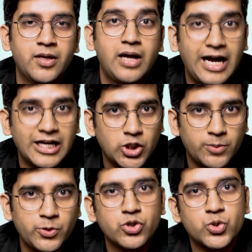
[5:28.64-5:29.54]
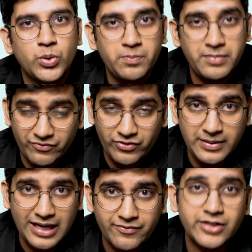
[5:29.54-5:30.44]
Hard copy notes will be
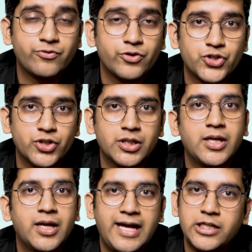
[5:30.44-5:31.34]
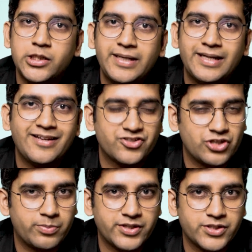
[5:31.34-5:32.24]
having it for sure, and it'll be at an
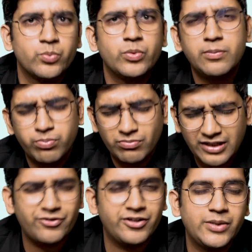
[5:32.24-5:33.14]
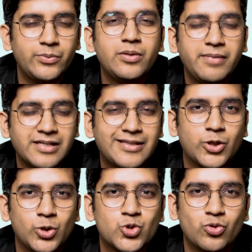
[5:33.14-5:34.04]
extra price. We'll make that
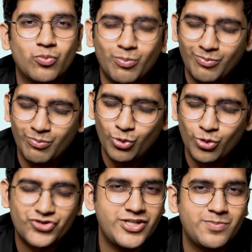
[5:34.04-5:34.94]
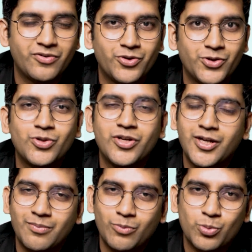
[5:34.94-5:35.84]
also more cheaper for you,
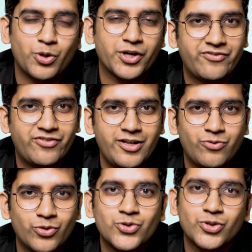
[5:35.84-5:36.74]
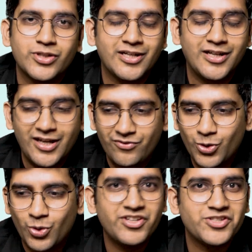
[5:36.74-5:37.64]
more pocket friendly for you, so that we
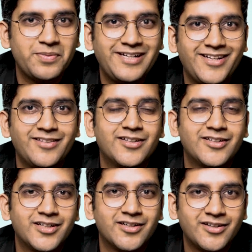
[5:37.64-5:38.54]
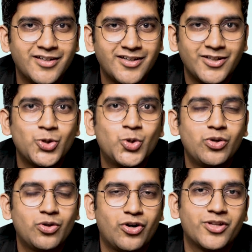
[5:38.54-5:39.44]
always maintain the goal
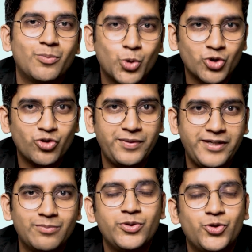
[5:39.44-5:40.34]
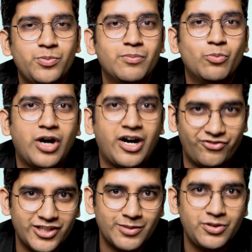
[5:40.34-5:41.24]
or the motto of PW to be more
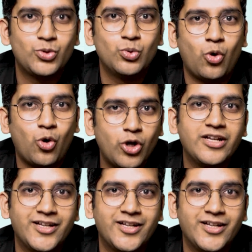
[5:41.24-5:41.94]
affordable to all